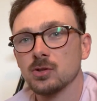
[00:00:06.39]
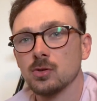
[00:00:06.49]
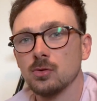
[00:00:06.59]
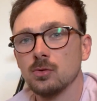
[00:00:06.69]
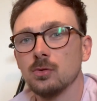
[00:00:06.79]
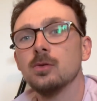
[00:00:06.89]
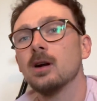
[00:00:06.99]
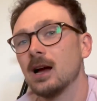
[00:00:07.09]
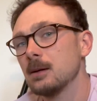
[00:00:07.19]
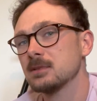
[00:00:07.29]
to
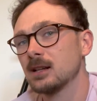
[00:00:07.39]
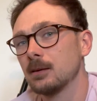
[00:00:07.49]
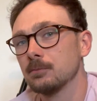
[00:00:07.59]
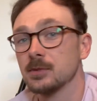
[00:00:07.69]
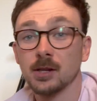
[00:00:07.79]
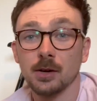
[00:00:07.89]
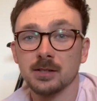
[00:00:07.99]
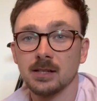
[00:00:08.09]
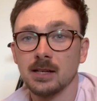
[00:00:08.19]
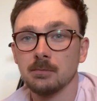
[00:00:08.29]
Amsterdam to go
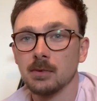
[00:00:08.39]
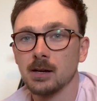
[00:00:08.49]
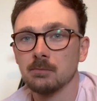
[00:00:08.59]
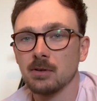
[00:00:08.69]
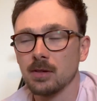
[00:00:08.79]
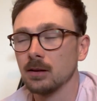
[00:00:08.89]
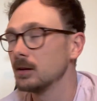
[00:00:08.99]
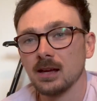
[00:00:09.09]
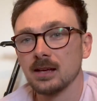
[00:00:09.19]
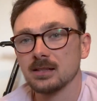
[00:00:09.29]
see my brother.
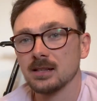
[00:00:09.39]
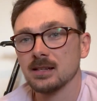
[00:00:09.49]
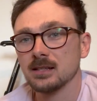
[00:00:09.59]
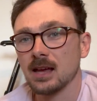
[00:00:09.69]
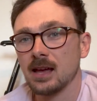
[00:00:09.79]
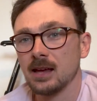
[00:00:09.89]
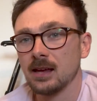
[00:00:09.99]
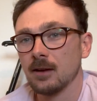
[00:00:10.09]
It is a